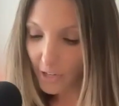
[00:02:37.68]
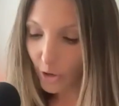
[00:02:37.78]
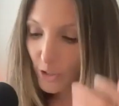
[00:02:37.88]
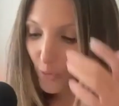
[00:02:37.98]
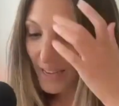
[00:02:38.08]

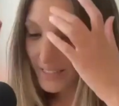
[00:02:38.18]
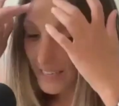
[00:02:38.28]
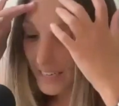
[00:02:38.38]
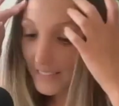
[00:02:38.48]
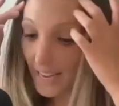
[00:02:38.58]
He also has
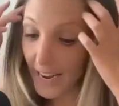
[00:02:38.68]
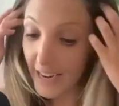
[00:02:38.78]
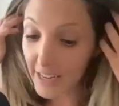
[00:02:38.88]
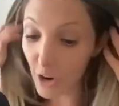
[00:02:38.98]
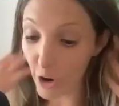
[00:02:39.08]
the
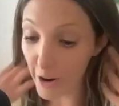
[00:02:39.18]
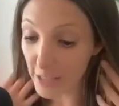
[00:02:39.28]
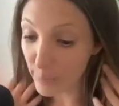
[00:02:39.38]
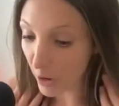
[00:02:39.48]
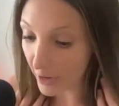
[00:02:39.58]
Anxiety
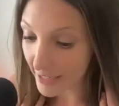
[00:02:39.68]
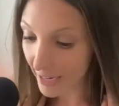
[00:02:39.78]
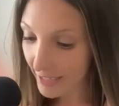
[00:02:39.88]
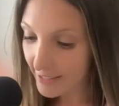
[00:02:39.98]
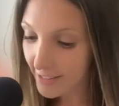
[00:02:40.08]
RX
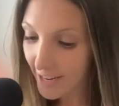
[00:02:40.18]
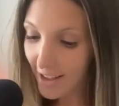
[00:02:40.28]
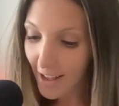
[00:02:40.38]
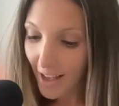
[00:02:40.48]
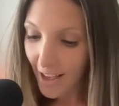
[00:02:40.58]
podcast,
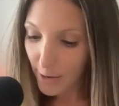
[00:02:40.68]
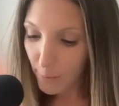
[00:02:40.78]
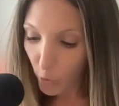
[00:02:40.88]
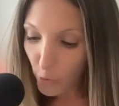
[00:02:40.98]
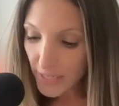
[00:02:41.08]

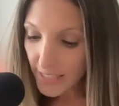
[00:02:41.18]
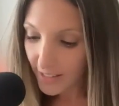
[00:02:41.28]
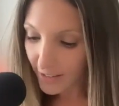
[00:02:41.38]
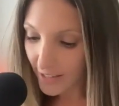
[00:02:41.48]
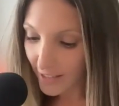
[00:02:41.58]
and more
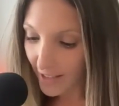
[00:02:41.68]
recently,